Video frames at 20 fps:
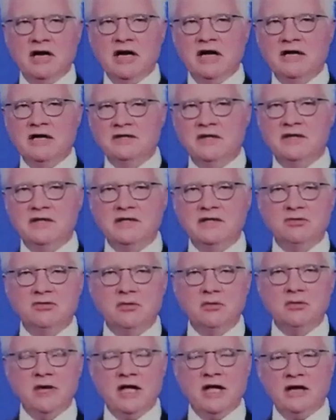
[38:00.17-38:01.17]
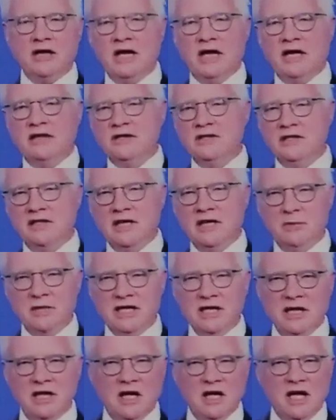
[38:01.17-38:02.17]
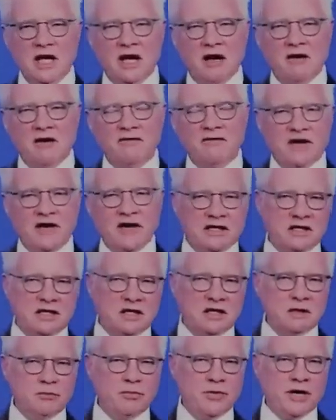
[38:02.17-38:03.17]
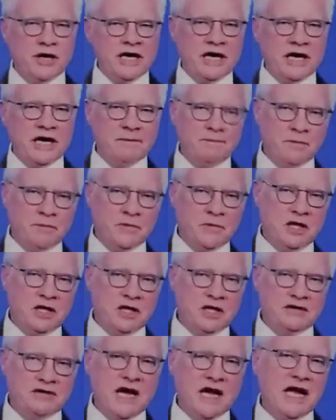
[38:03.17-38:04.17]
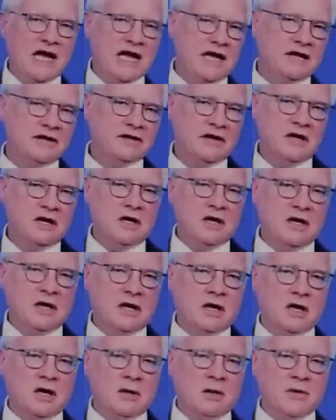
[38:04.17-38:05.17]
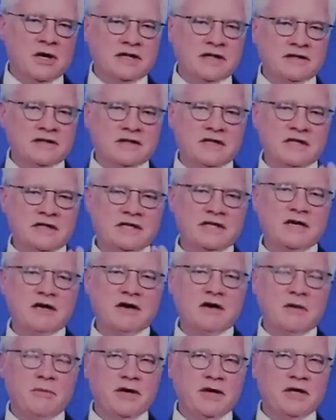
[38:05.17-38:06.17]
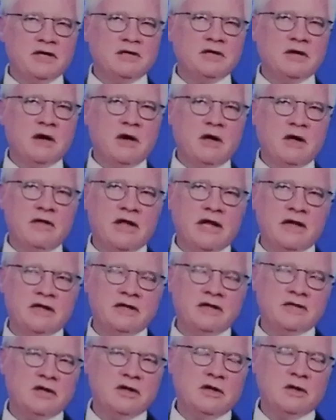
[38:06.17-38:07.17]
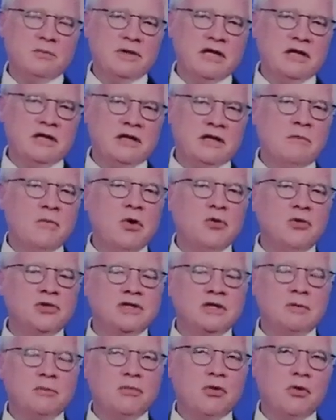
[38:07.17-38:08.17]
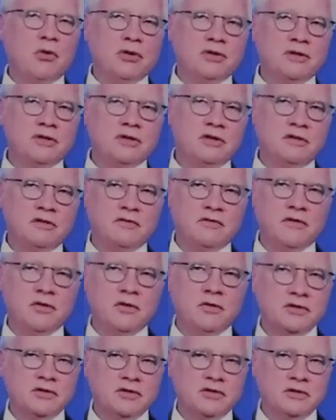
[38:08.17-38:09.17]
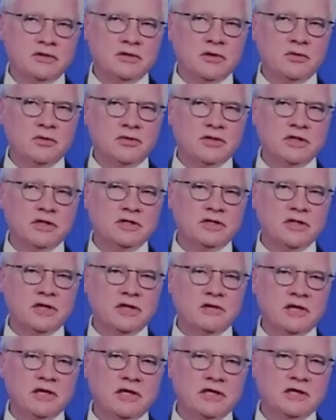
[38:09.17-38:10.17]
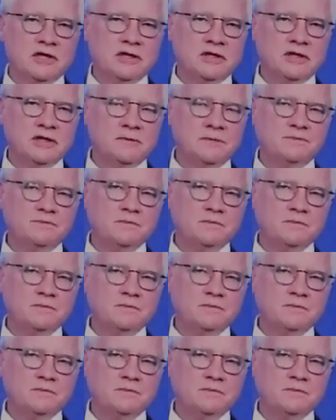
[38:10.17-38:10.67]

acid and citramalic acid can be affected by the diet, but it's the D-arabinitol that is going to be the most important of those considerations.